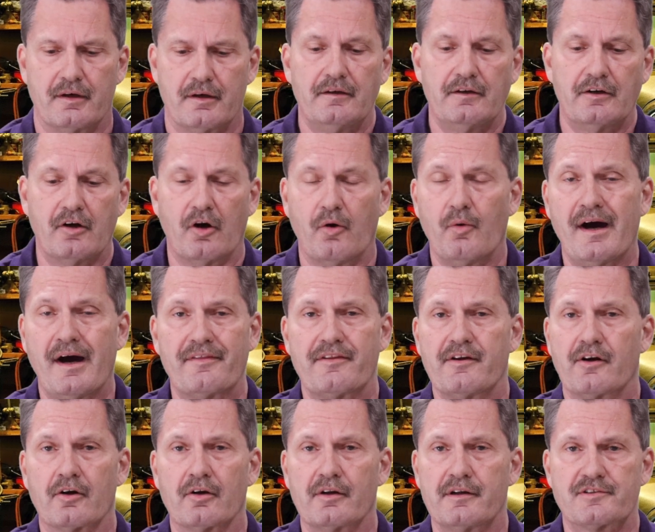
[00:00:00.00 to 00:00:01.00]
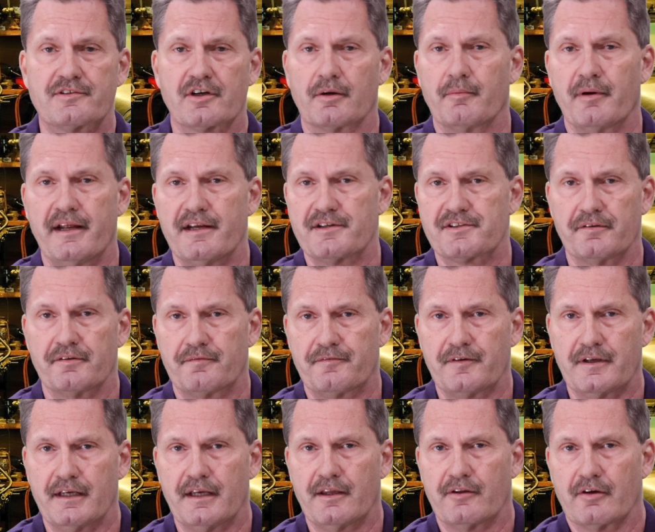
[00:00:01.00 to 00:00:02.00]
You don't want the early termination
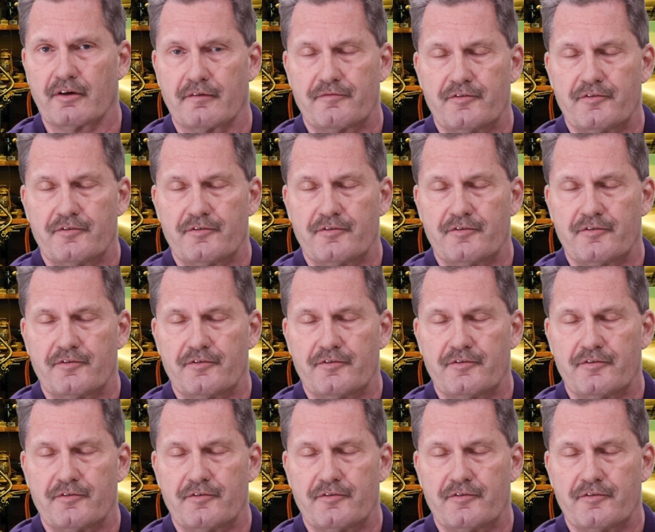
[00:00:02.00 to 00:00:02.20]
fee either.